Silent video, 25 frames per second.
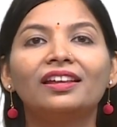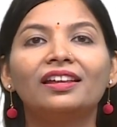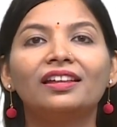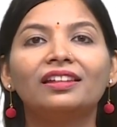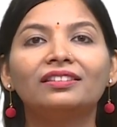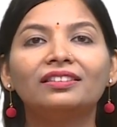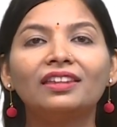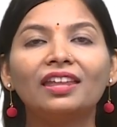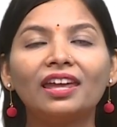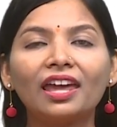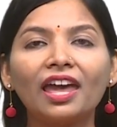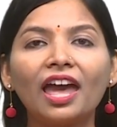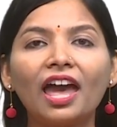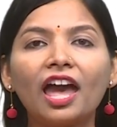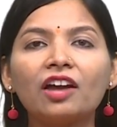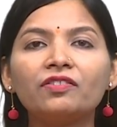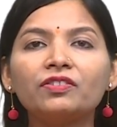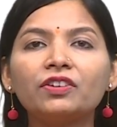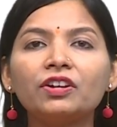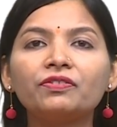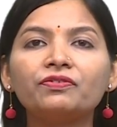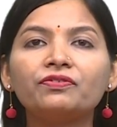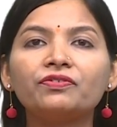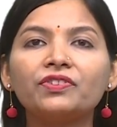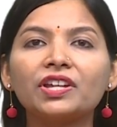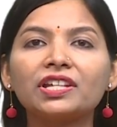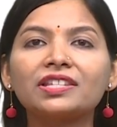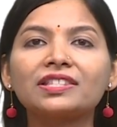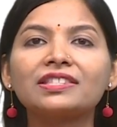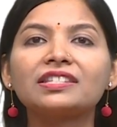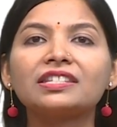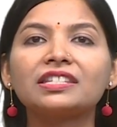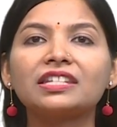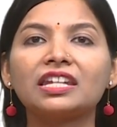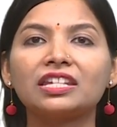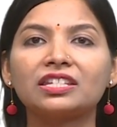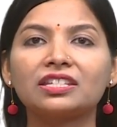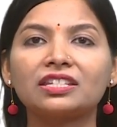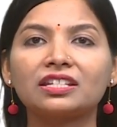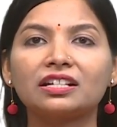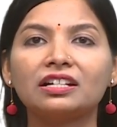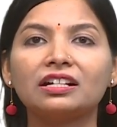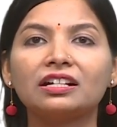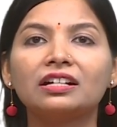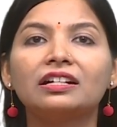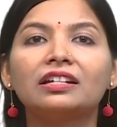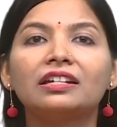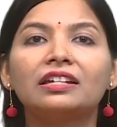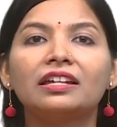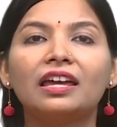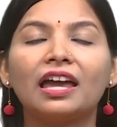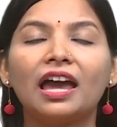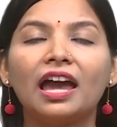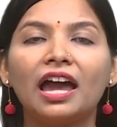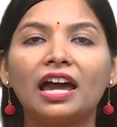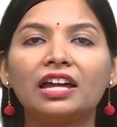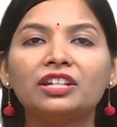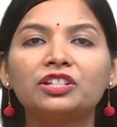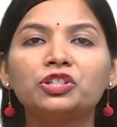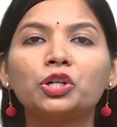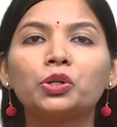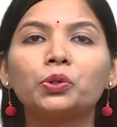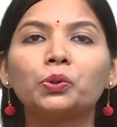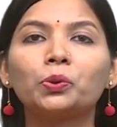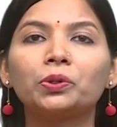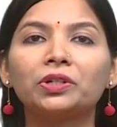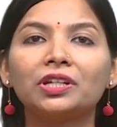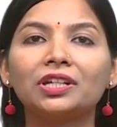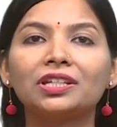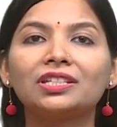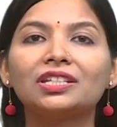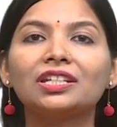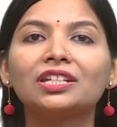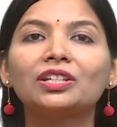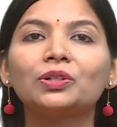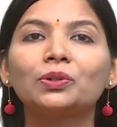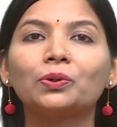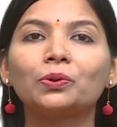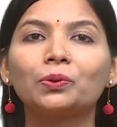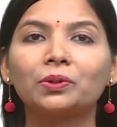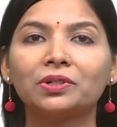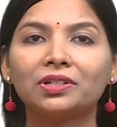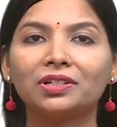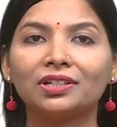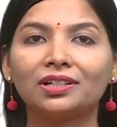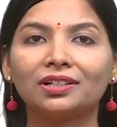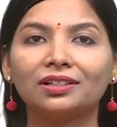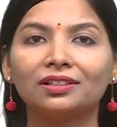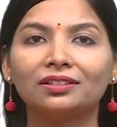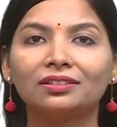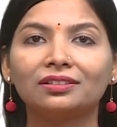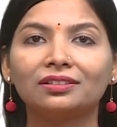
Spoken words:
They have a fixed stator and a rotating rotor.